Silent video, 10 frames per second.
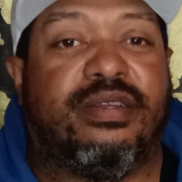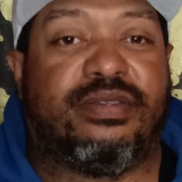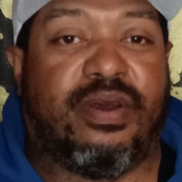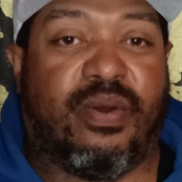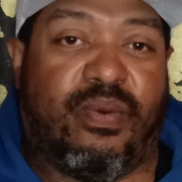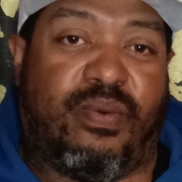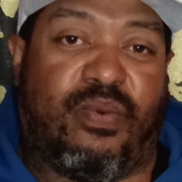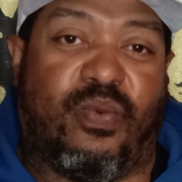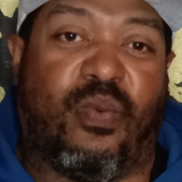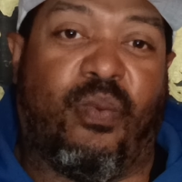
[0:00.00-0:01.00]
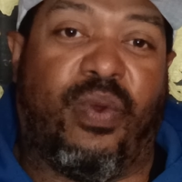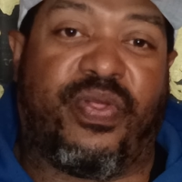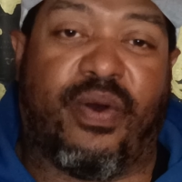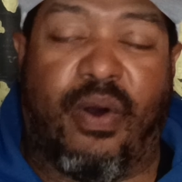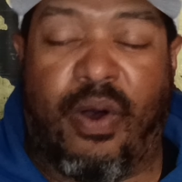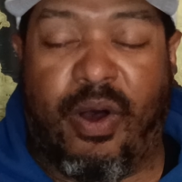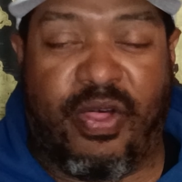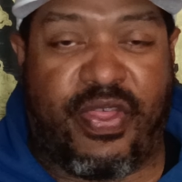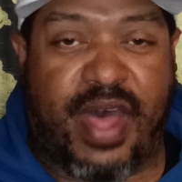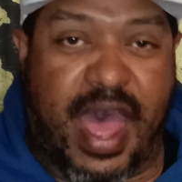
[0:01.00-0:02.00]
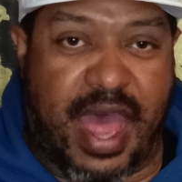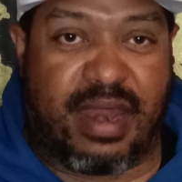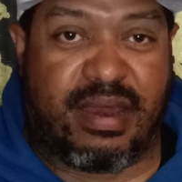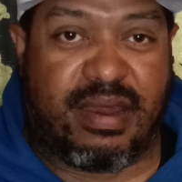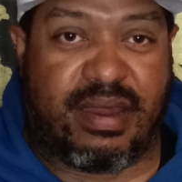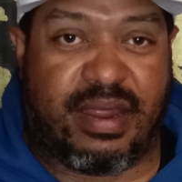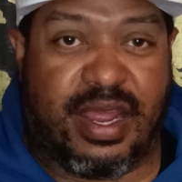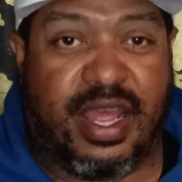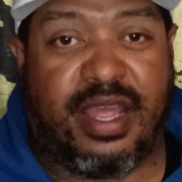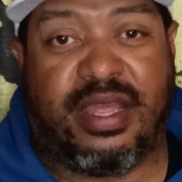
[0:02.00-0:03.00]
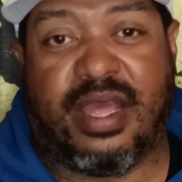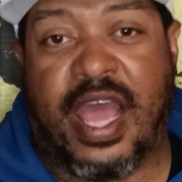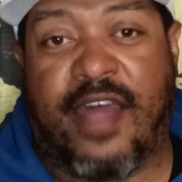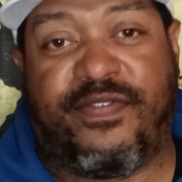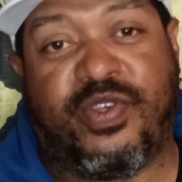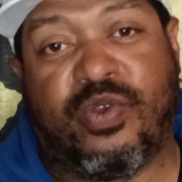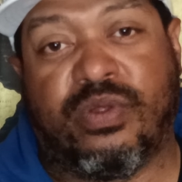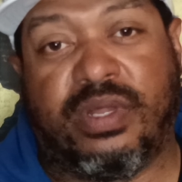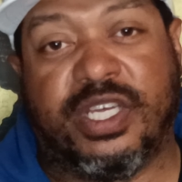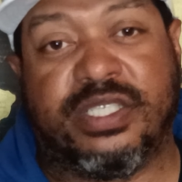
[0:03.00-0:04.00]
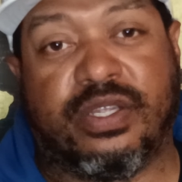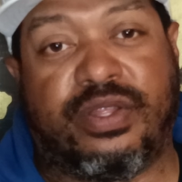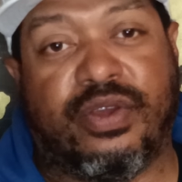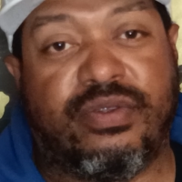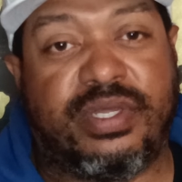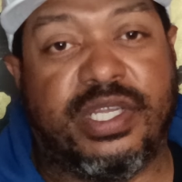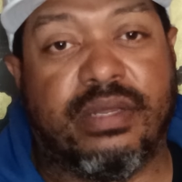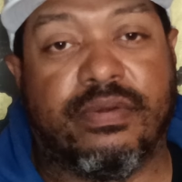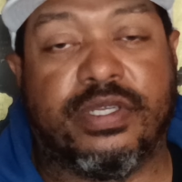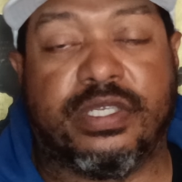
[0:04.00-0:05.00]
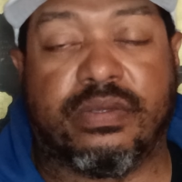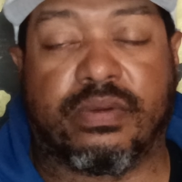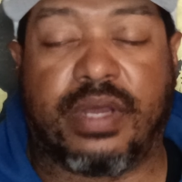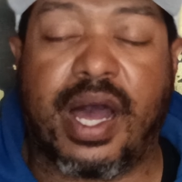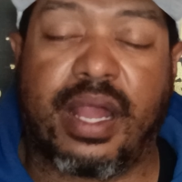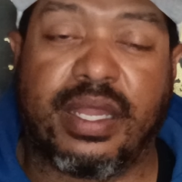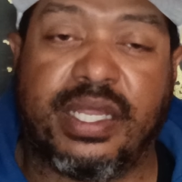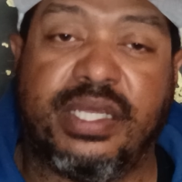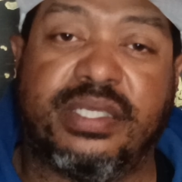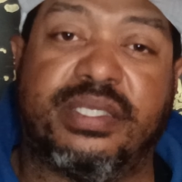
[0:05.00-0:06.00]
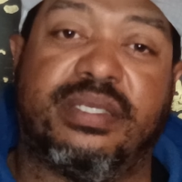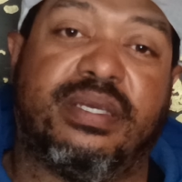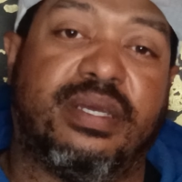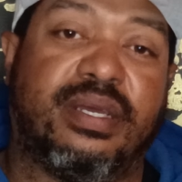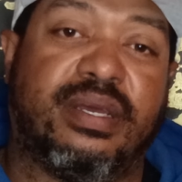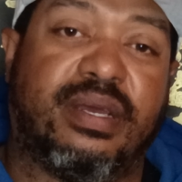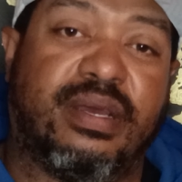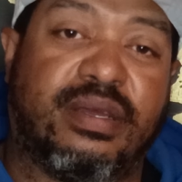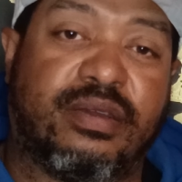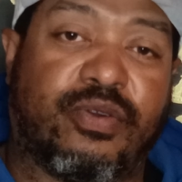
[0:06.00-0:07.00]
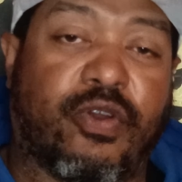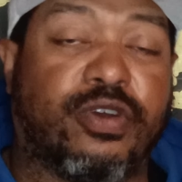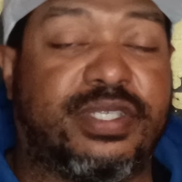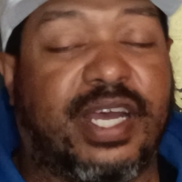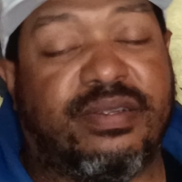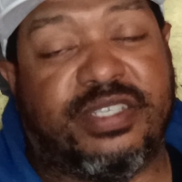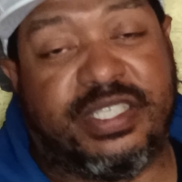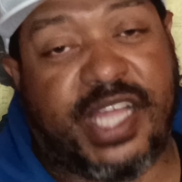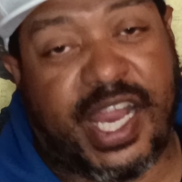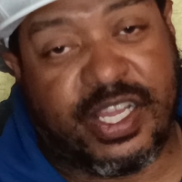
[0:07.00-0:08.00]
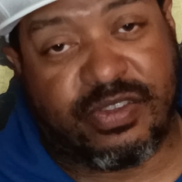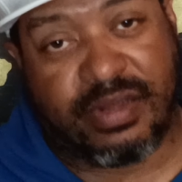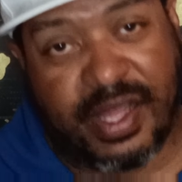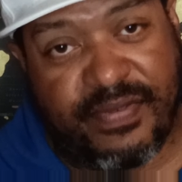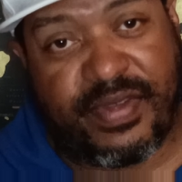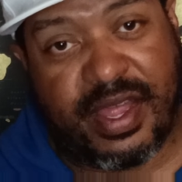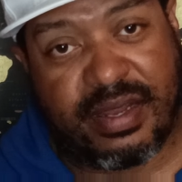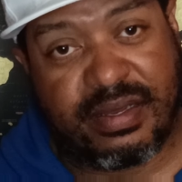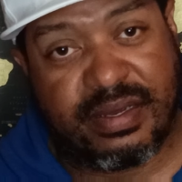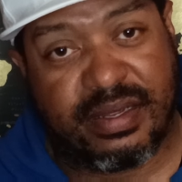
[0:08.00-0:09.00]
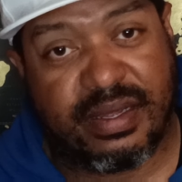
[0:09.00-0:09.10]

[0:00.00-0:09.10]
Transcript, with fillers: So, with all that, after you list the 13 original colonies, cross out the state that you live in,